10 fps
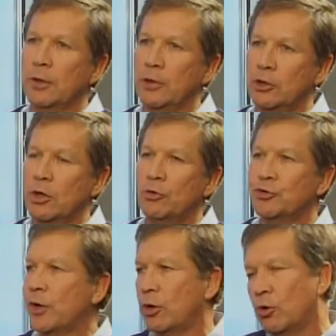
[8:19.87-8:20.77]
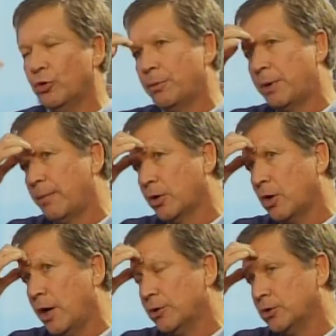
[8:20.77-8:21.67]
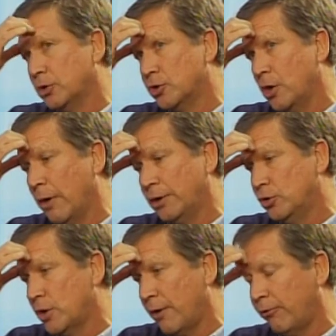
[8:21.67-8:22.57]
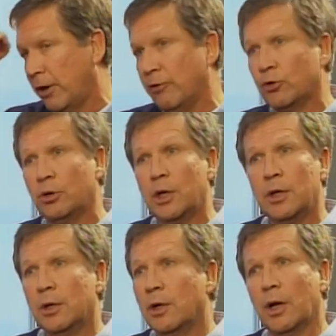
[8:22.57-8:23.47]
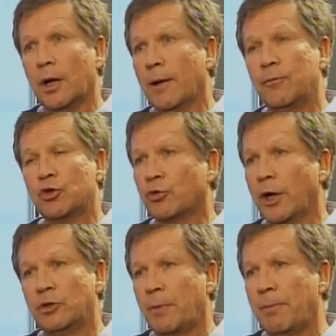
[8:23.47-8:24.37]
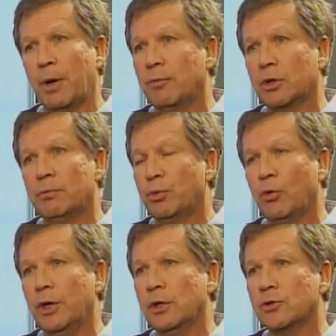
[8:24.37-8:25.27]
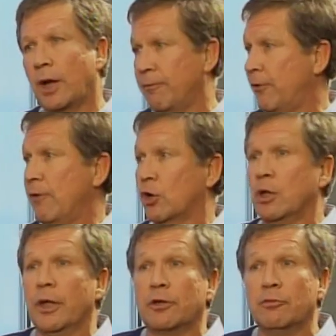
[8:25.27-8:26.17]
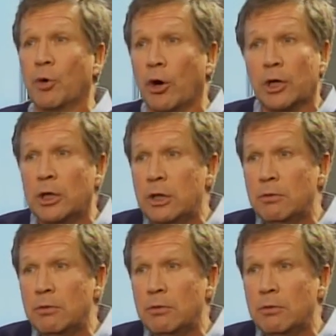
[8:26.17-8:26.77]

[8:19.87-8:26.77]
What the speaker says: I mean, don't try to hold the public hostage. No, I do not favor strikes by public employees. I favor collective bargaining.